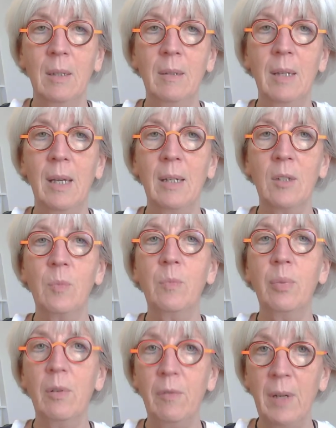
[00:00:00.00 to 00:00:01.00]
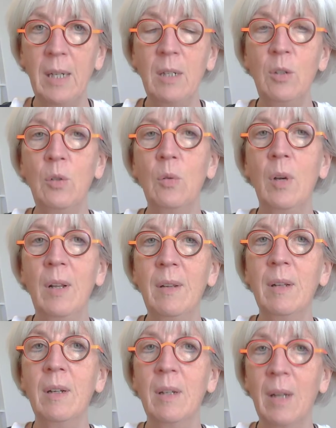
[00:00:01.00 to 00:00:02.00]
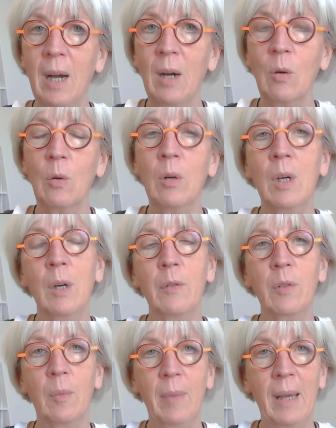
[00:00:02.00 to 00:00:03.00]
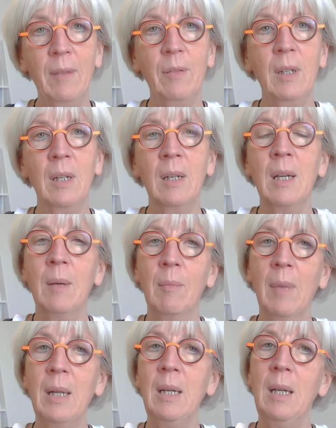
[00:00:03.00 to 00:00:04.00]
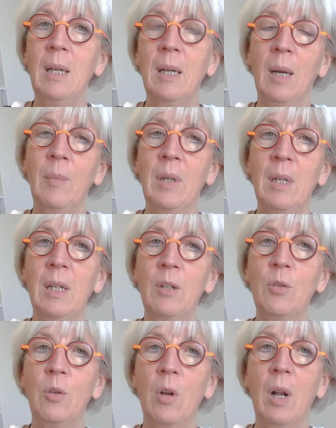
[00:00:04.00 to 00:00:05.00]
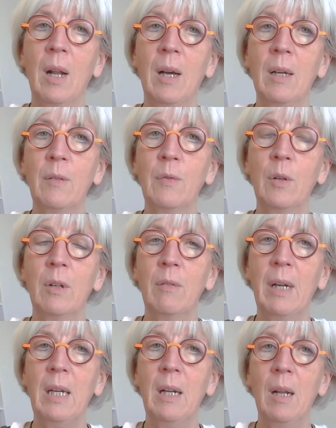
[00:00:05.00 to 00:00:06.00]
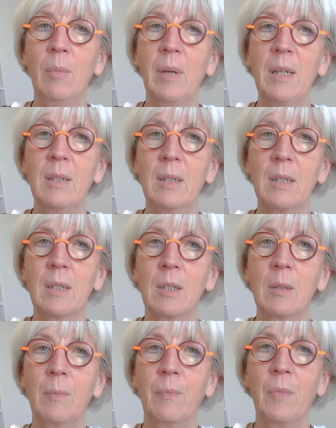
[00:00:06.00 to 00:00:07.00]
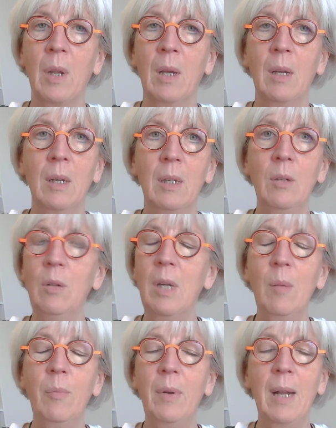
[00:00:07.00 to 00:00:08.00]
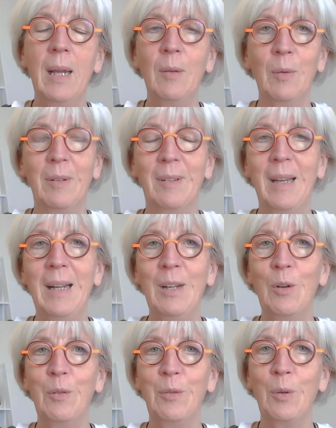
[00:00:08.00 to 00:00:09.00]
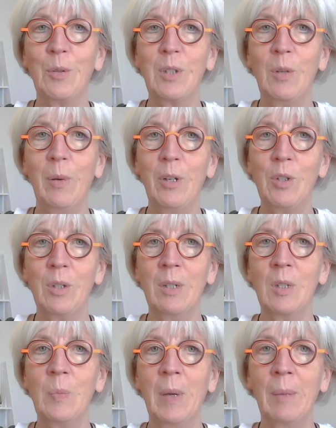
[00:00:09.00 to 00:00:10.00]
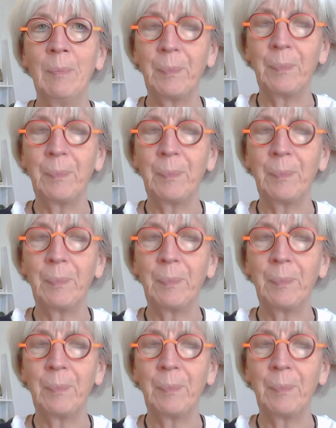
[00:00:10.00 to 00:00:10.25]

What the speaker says: that prevent you in the now from having money coming into your life on a regular basis? You can play with any of those questions, but